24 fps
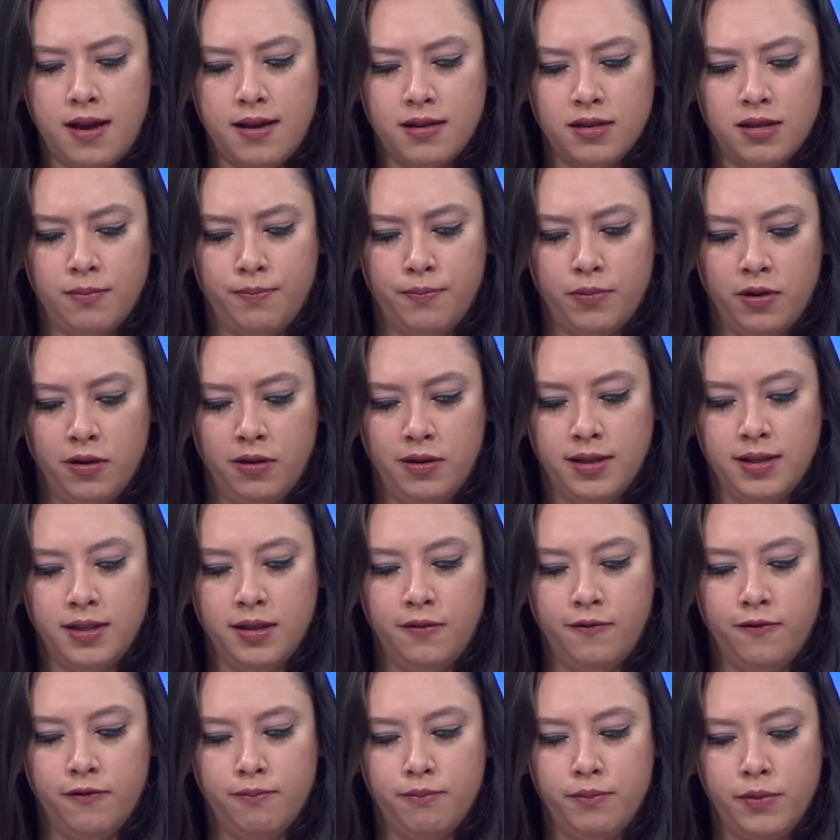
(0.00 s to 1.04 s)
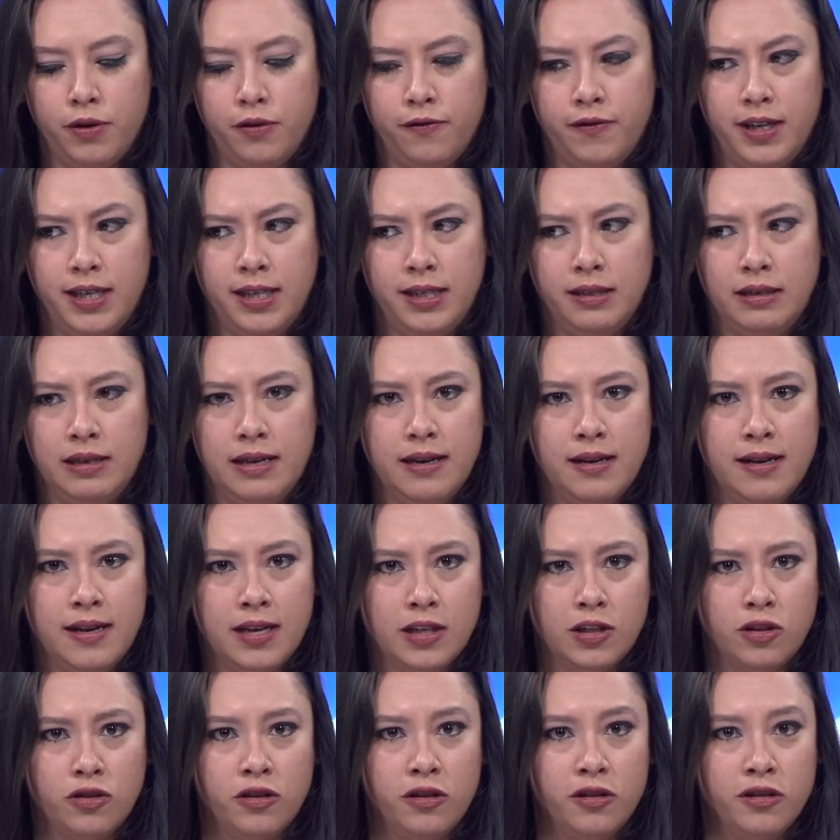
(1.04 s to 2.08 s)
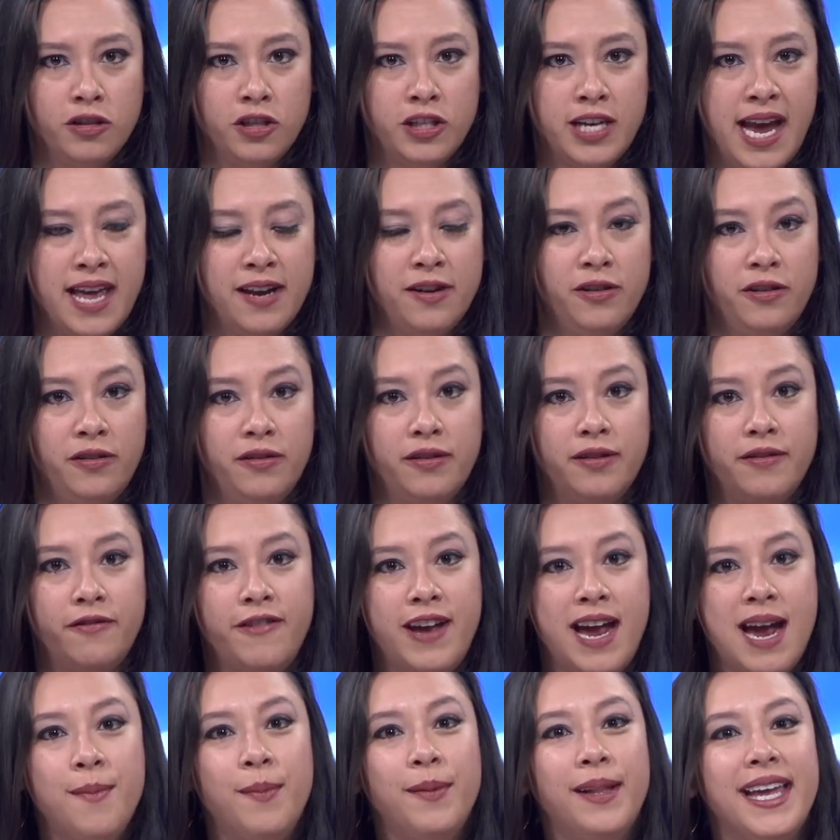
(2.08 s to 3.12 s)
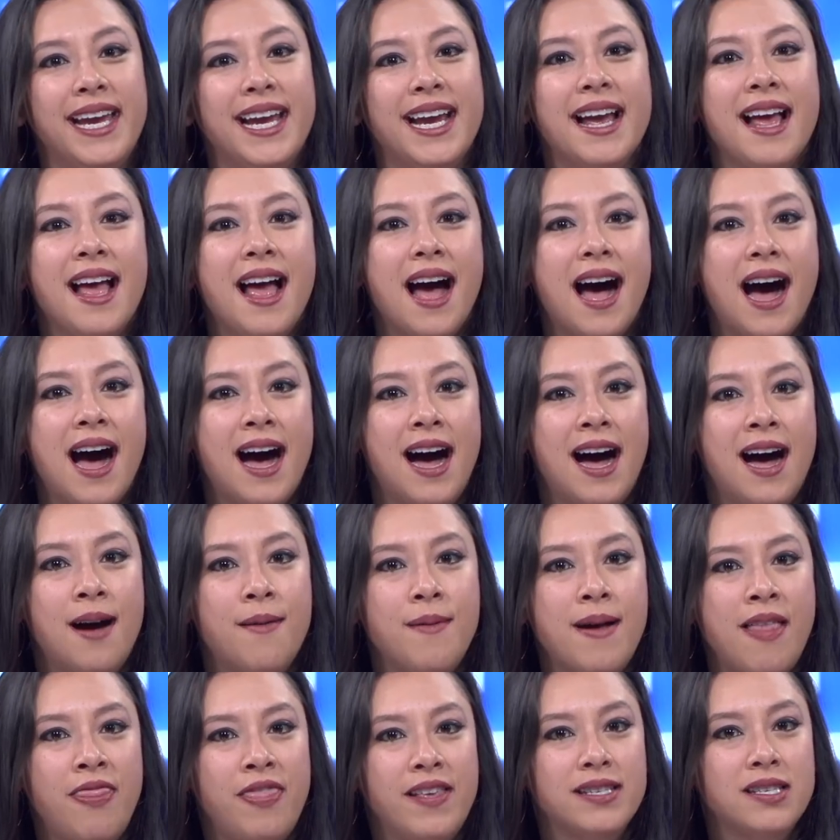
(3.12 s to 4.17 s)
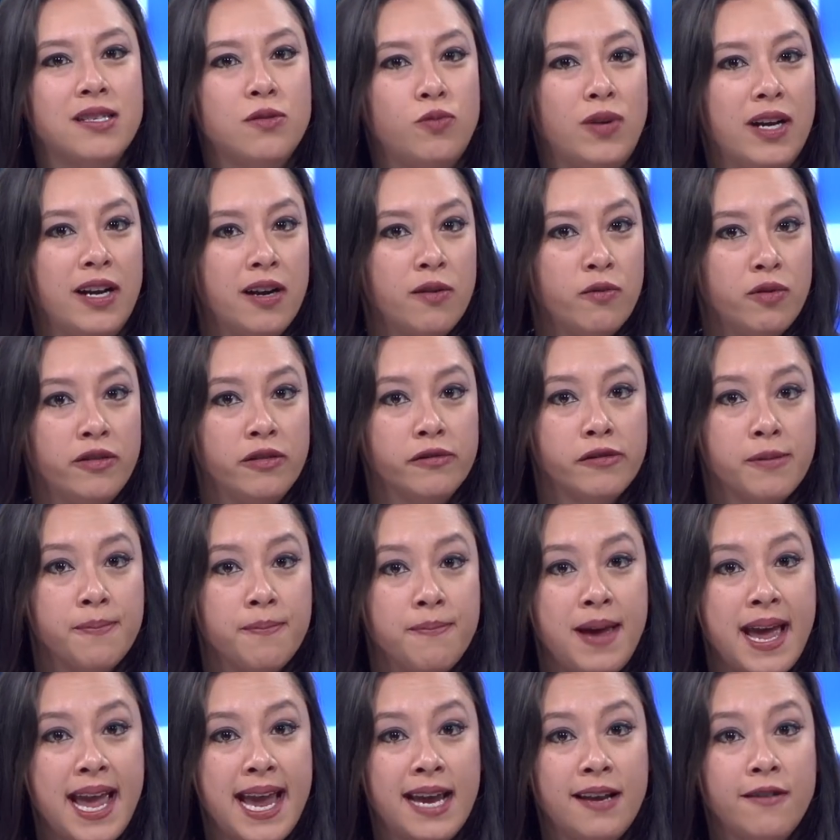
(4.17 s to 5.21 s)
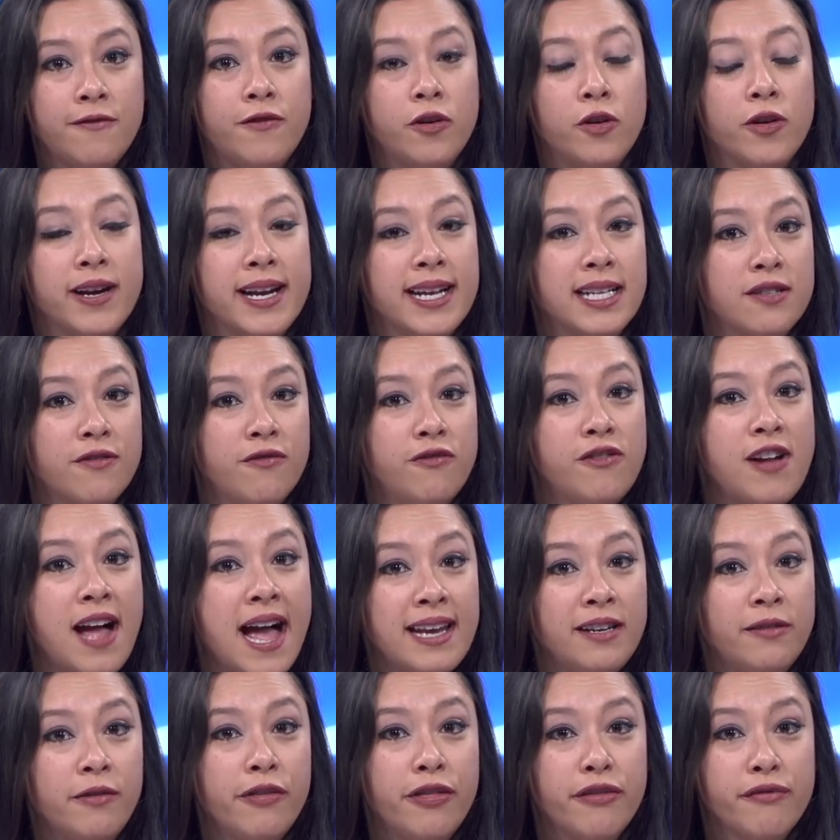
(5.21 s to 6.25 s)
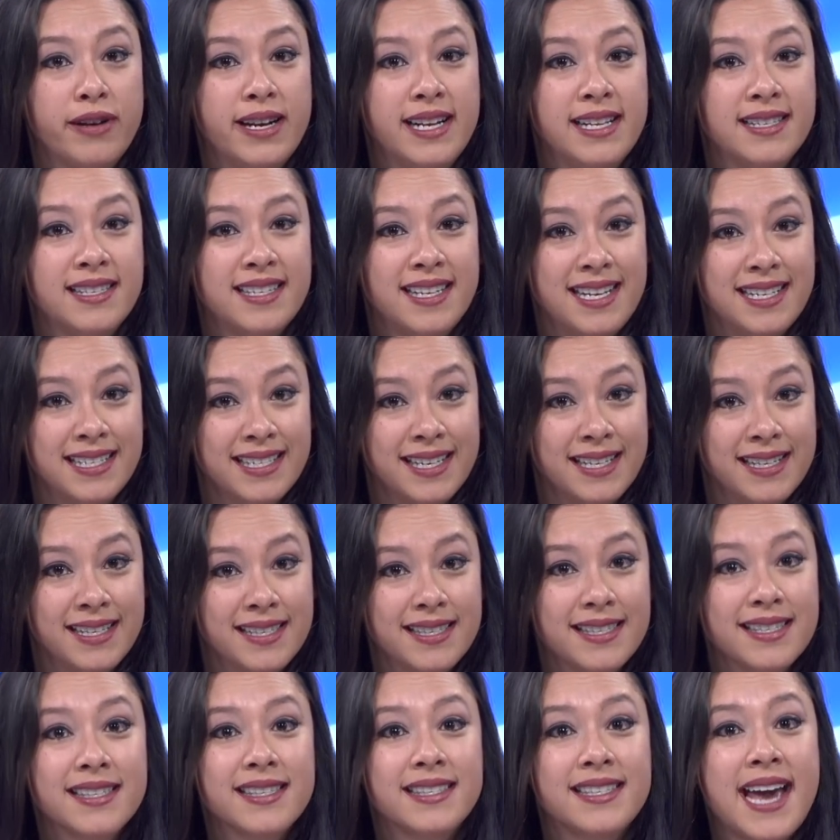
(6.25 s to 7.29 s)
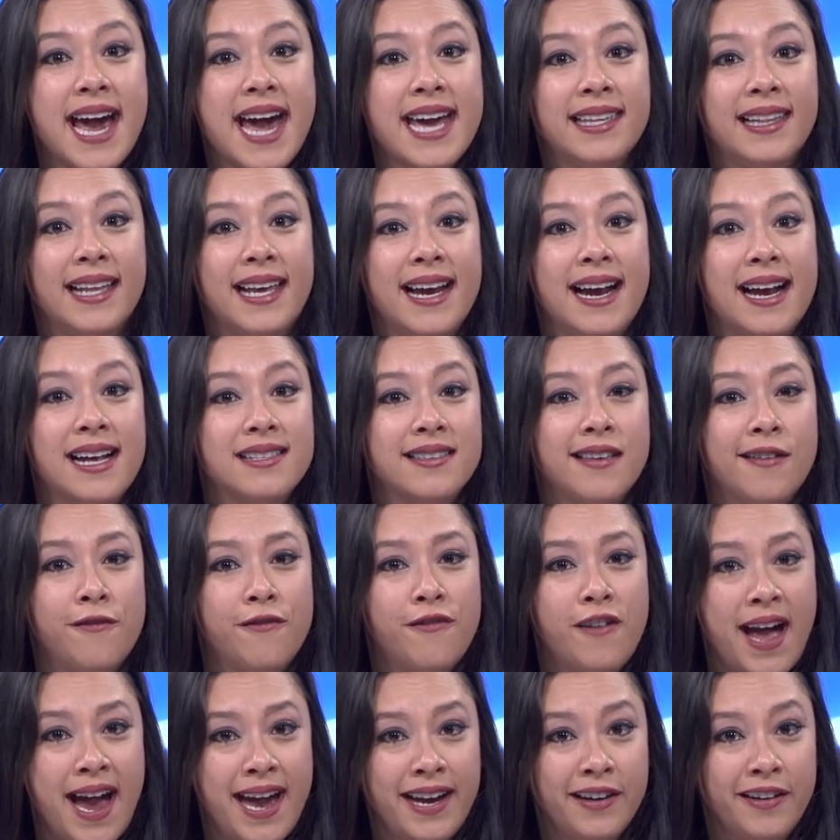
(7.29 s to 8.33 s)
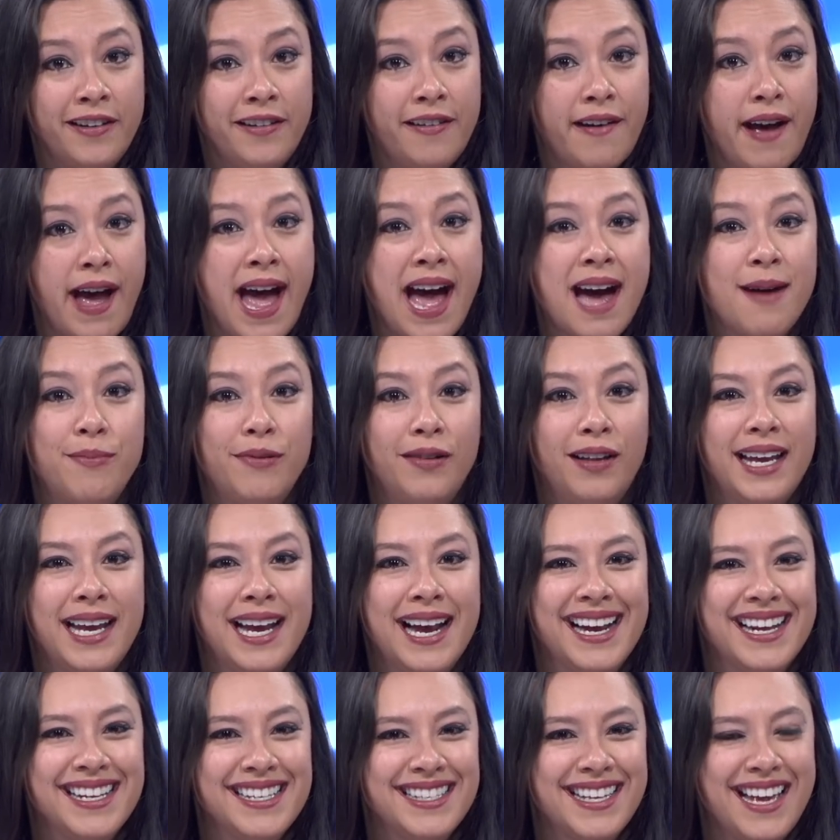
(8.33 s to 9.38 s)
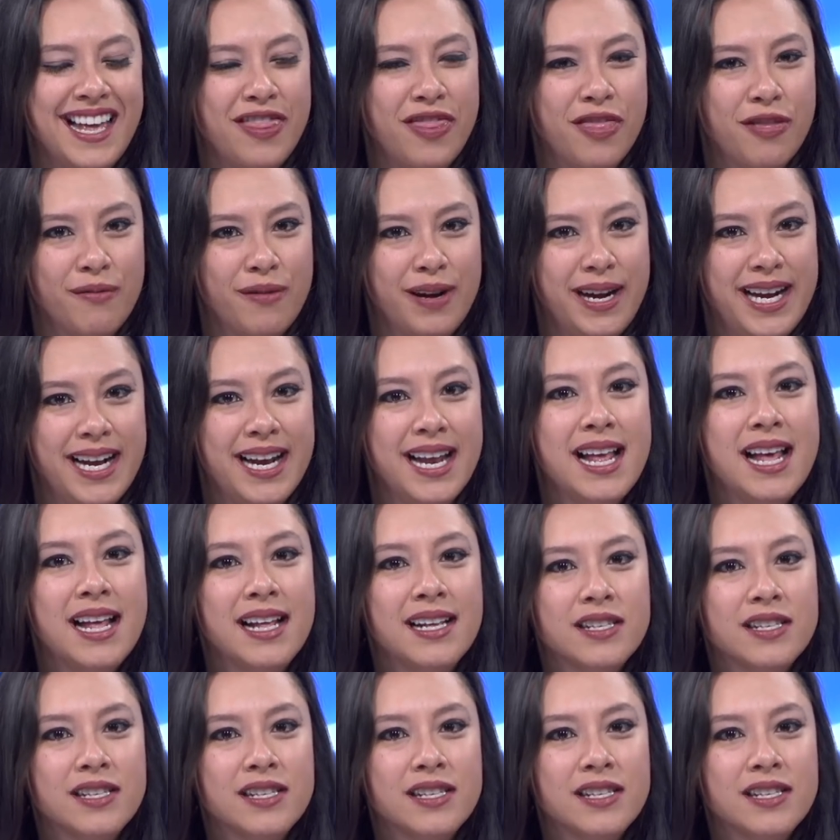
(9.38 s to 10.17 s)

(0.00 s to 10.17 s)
superlative movie extra channel family. Um, and this is where it will remain for its final three seasons. Sadly, I said final. Happily, I said three.